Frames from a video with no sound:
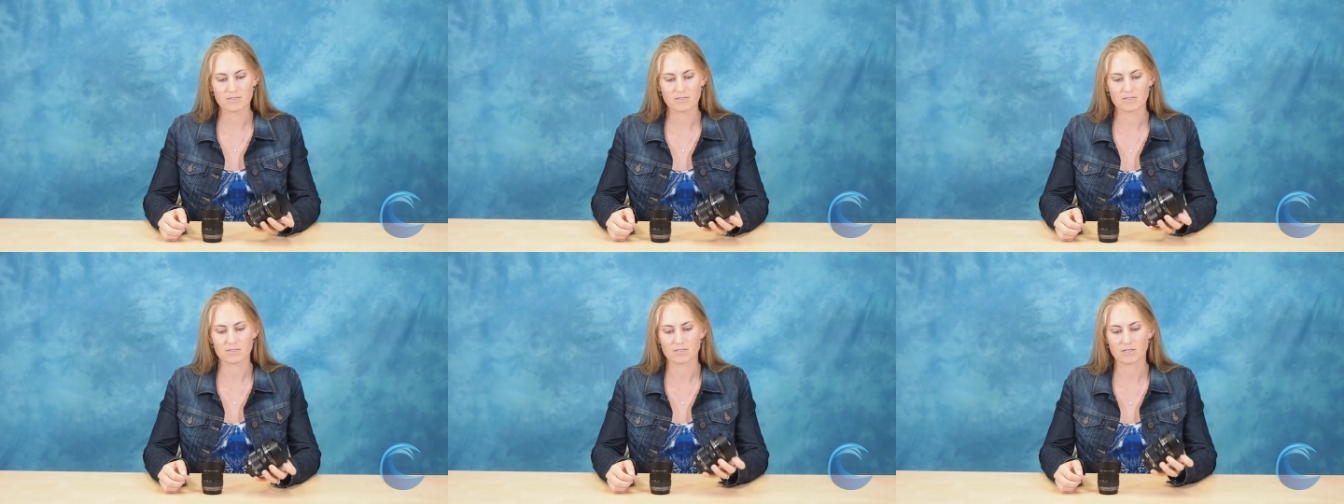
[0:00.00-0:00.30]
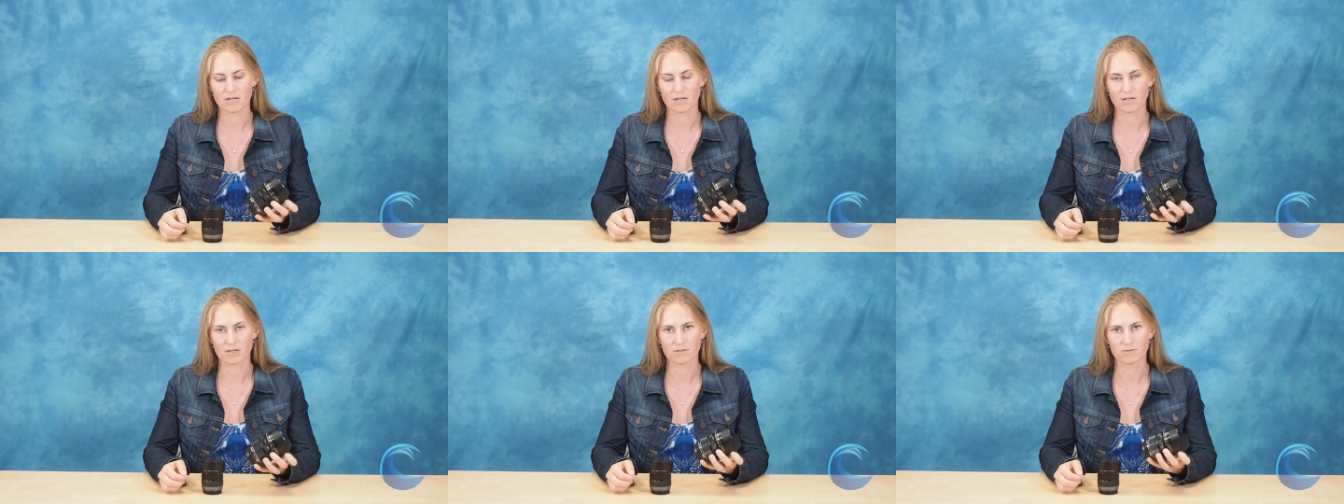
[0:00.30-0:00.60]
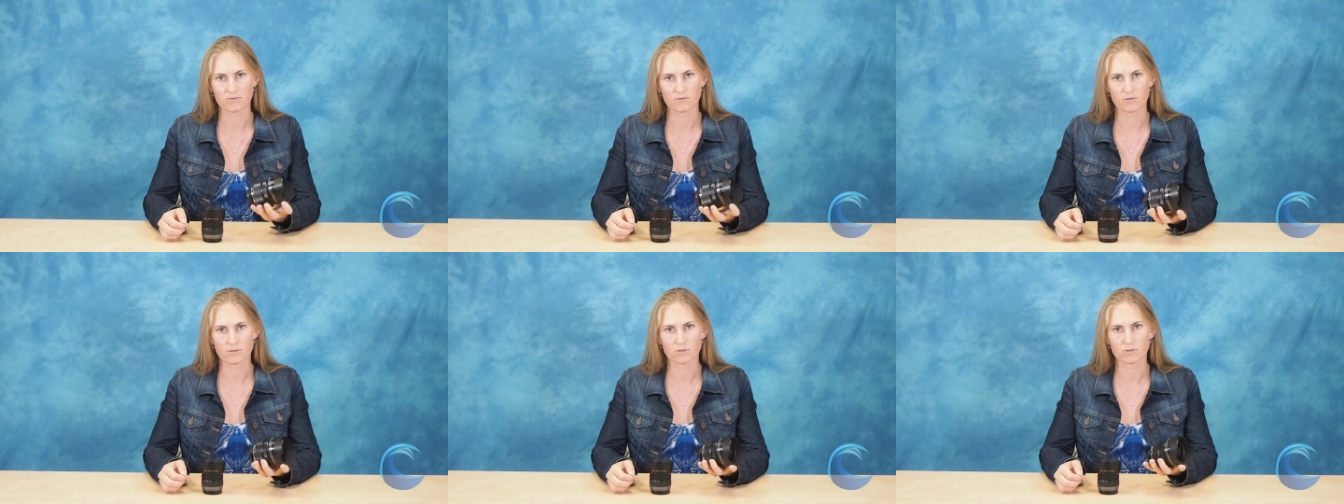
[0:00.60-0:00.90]
It's got a
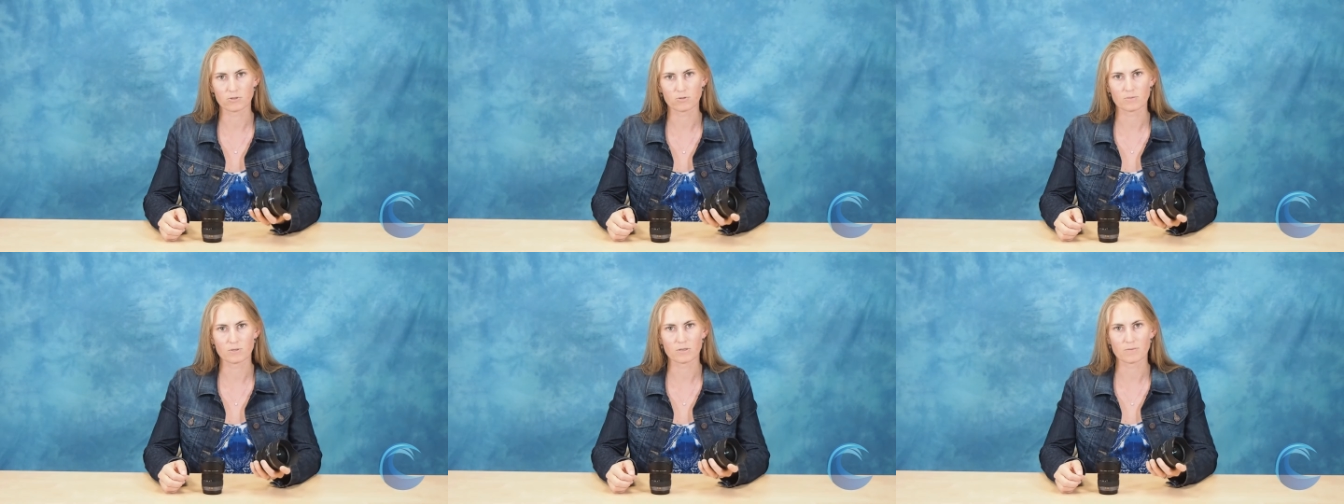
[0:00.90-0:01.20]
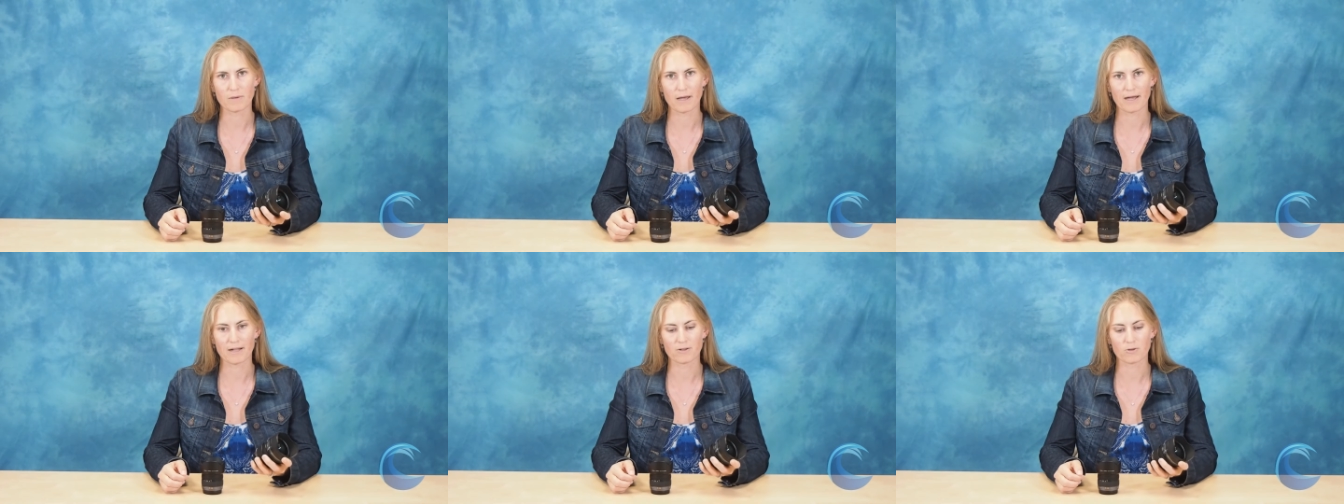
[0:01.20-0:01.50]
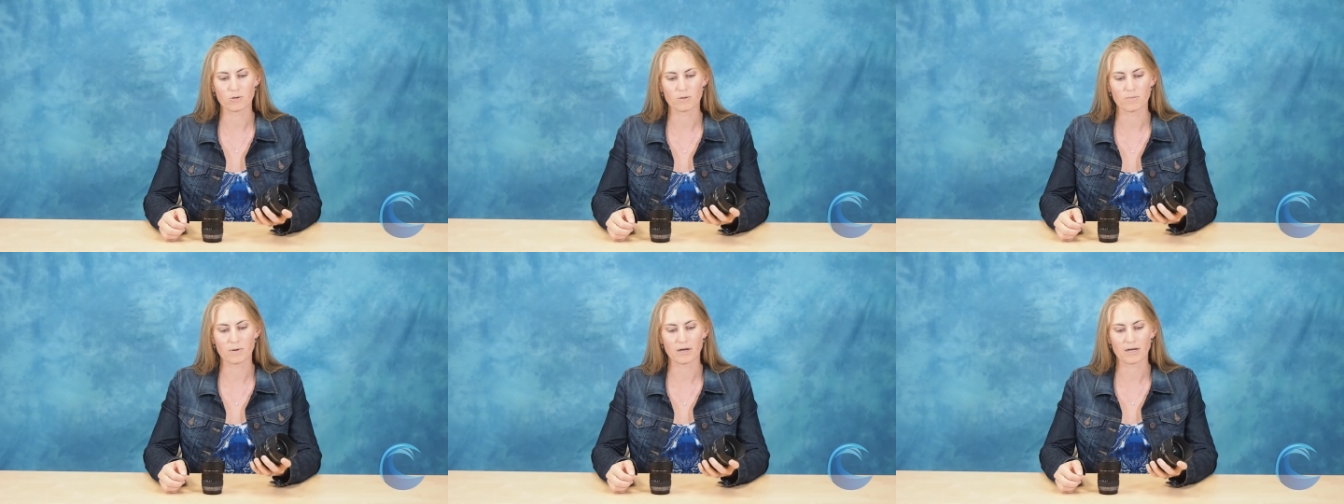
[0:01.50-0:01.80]
full aluminum
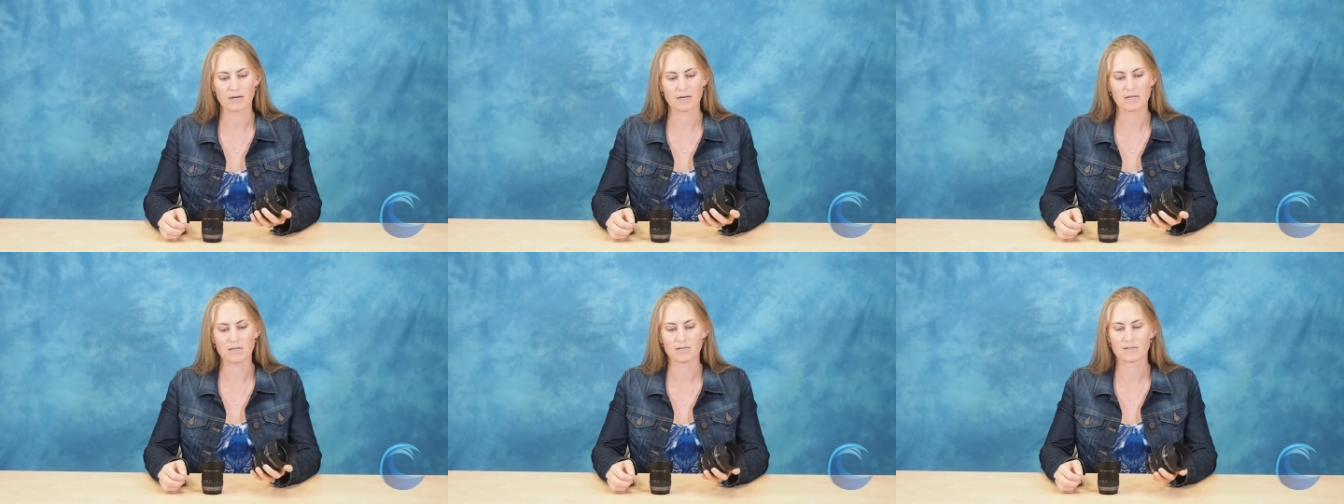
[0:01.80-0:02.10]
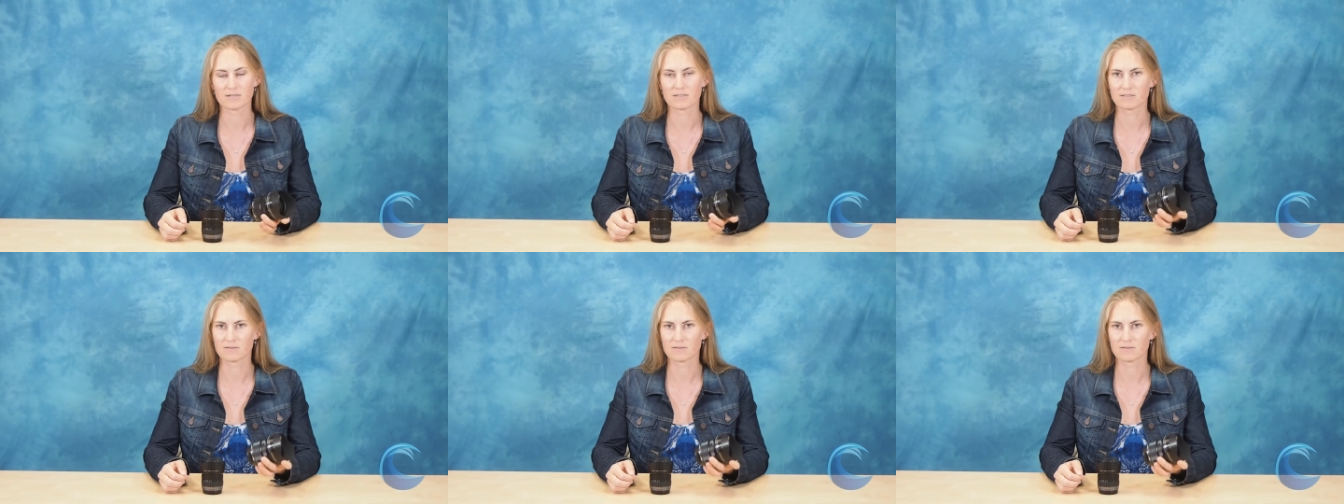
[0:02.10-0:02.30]
alloy body,